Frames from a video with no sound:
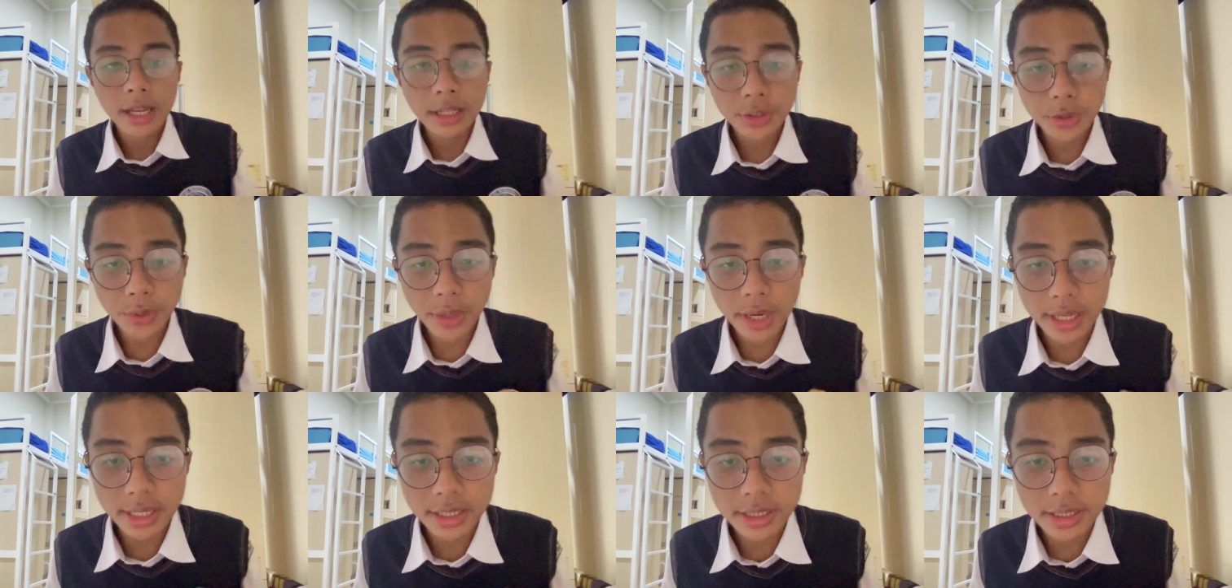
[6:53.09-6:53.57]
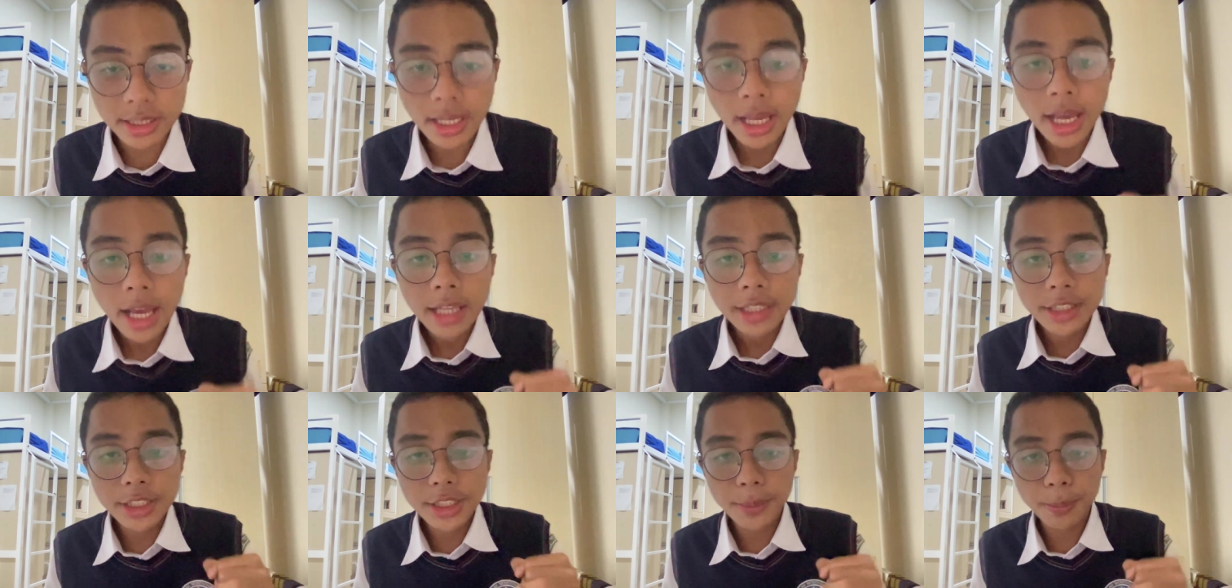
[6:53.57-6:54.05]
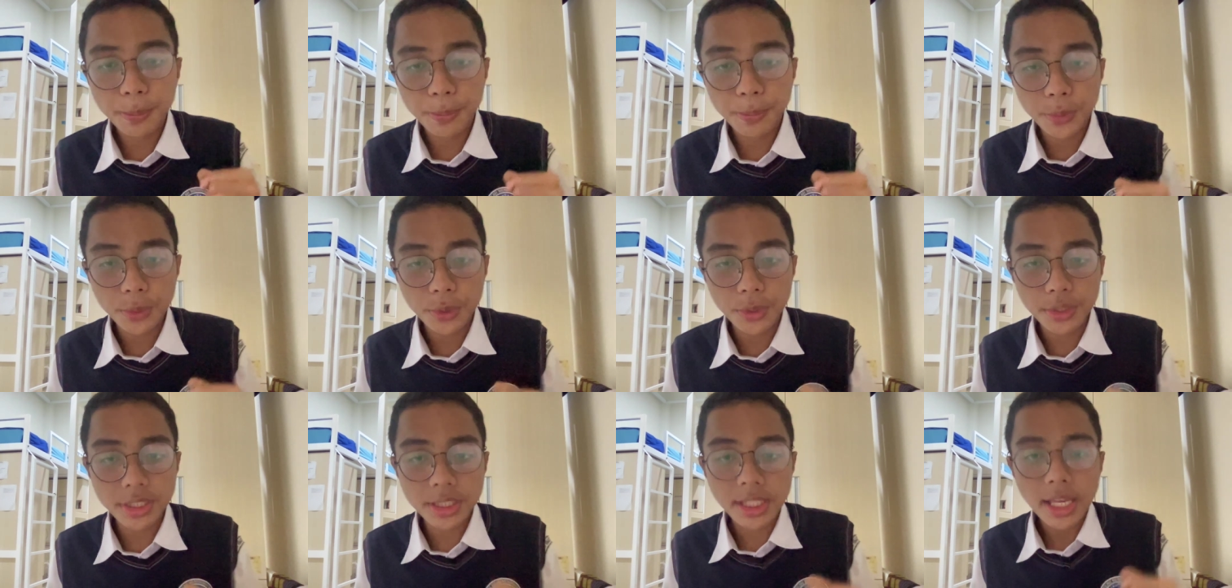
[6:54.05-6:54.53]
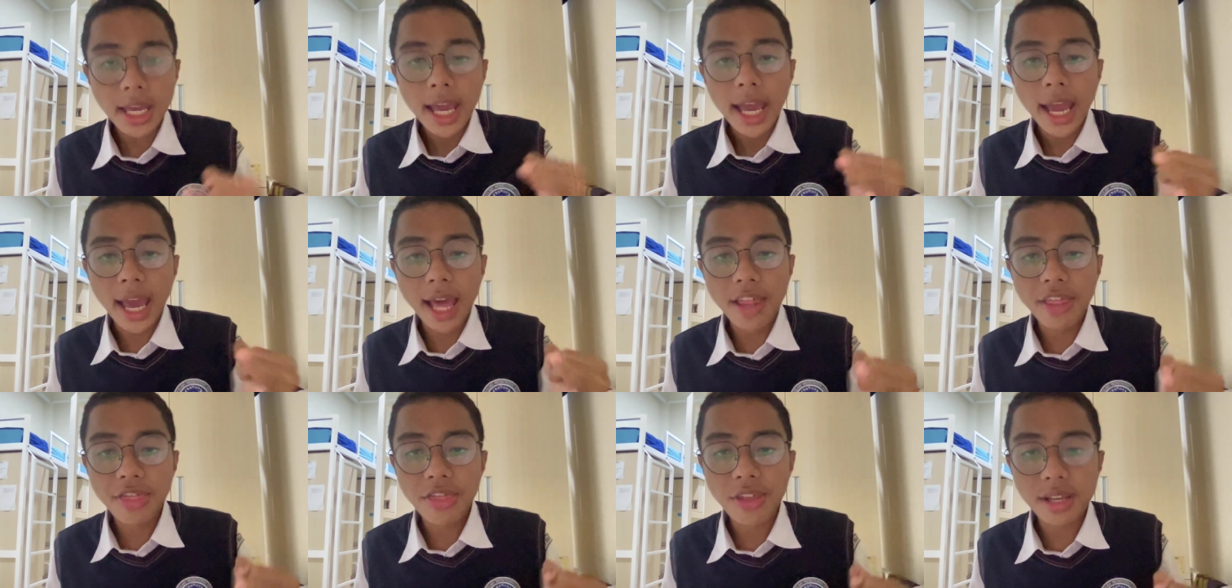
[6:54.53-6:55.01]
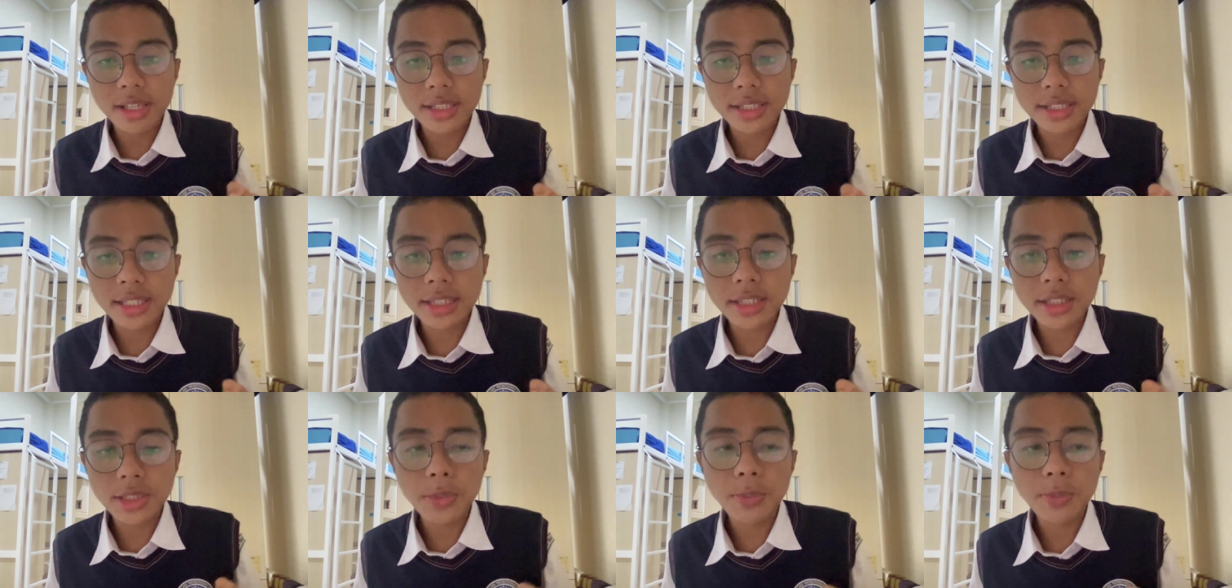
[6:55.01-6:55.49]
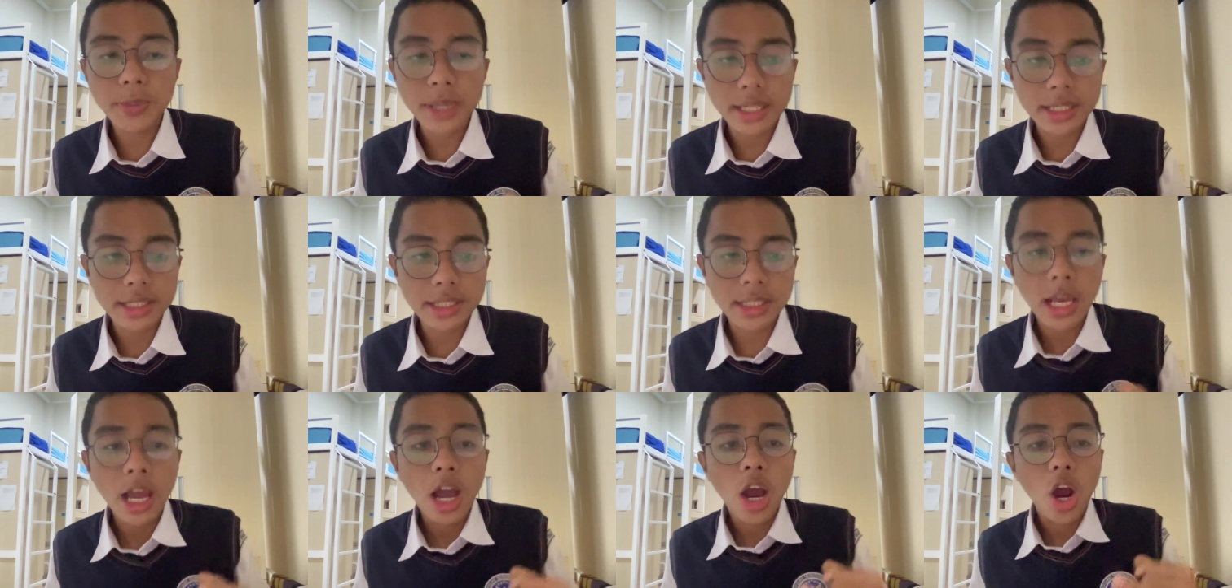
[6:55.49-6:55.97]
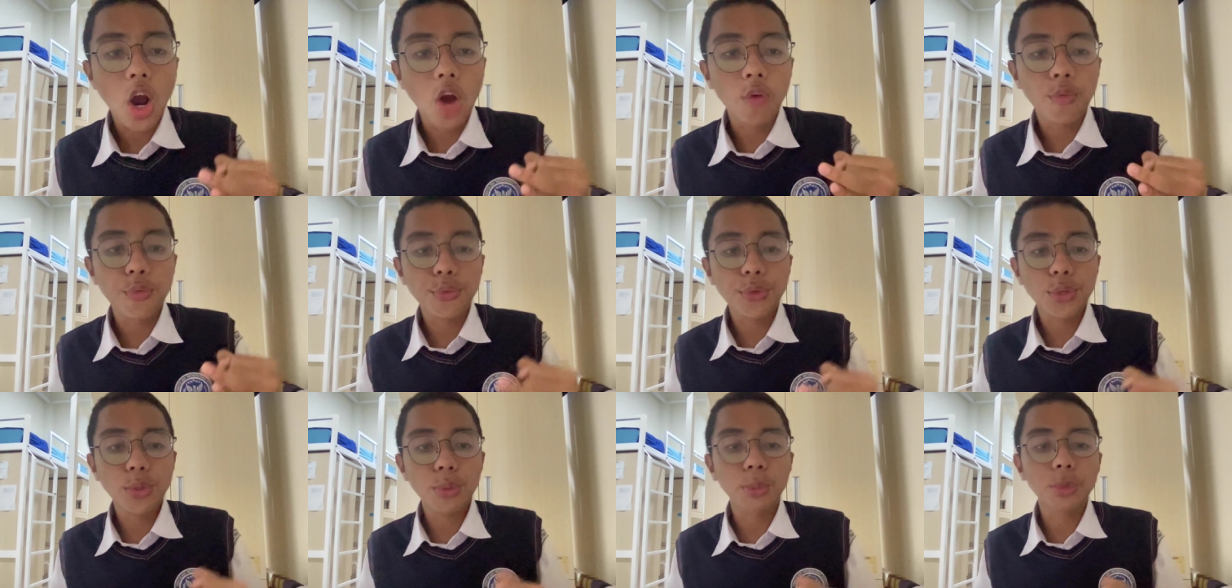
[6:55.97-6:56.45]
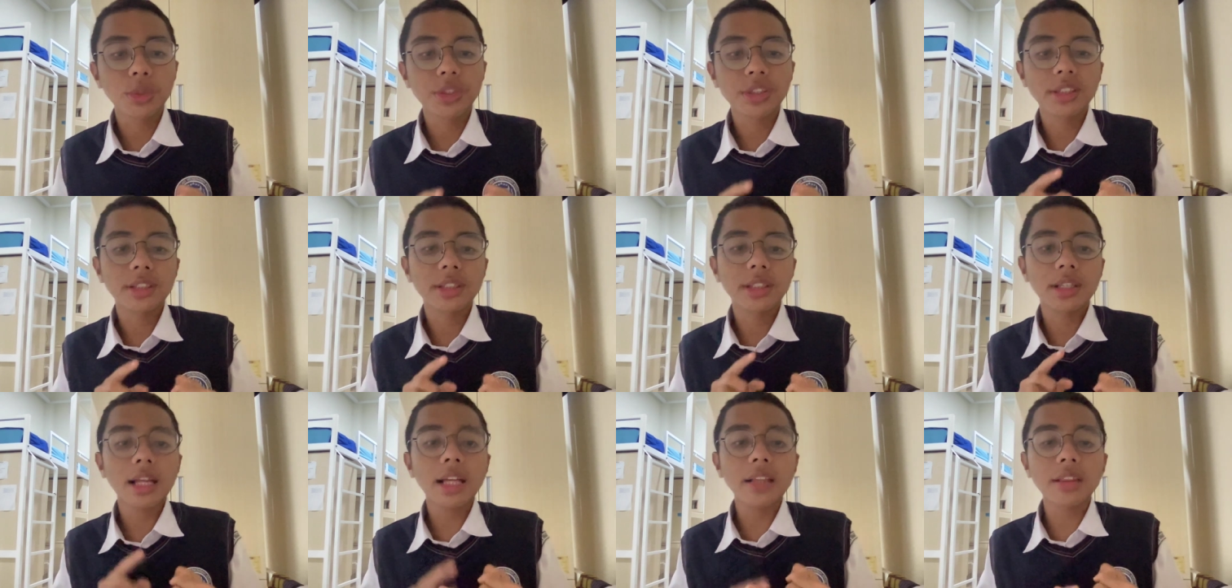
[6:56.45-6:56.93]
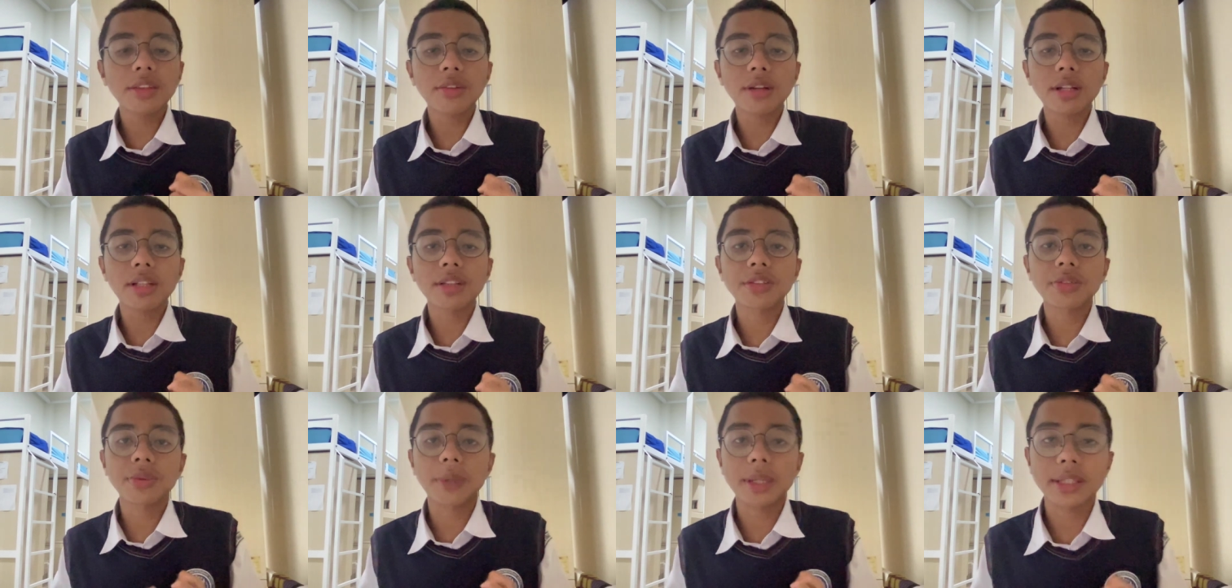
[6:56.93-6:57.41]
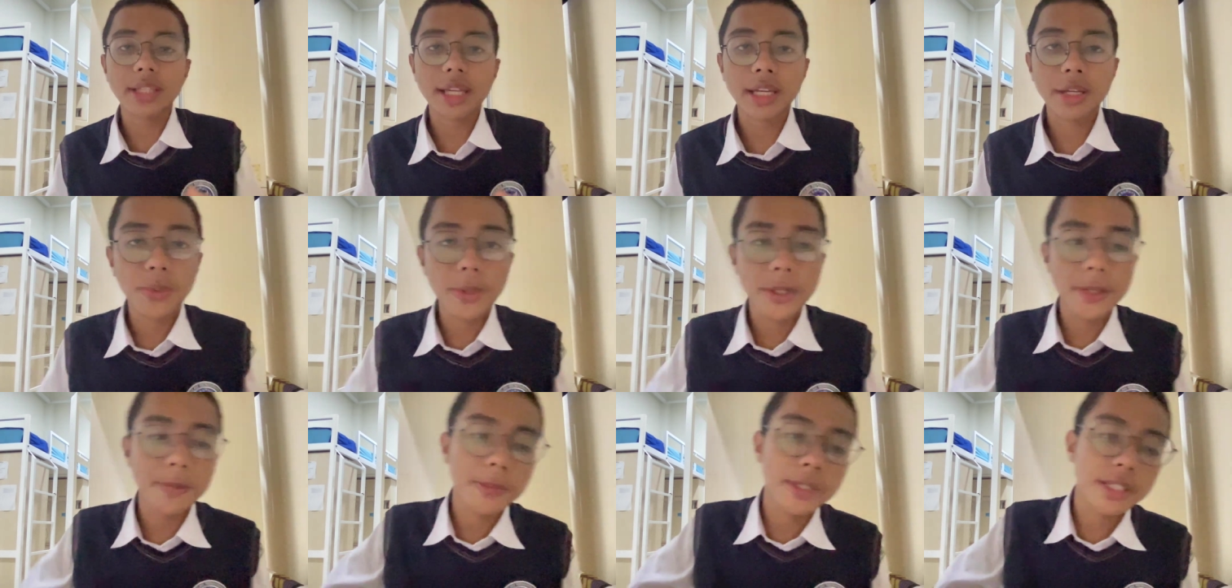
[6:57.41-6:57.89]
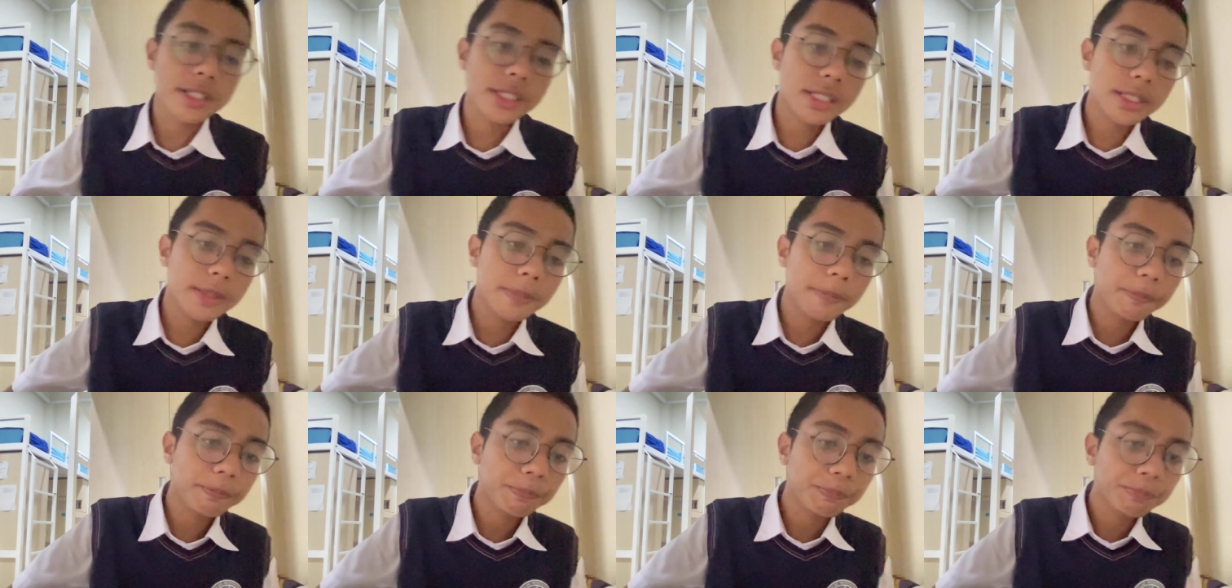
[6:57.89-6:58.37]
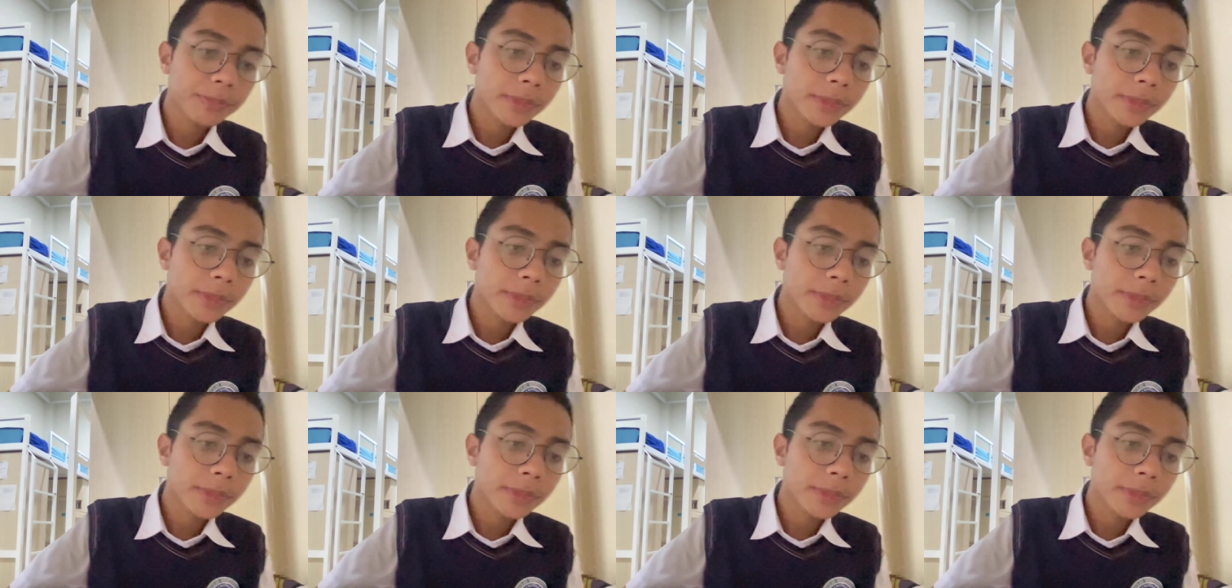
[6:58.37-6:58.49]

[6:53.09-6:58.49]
trade disputes and the settlements of new multilateral trade agreements.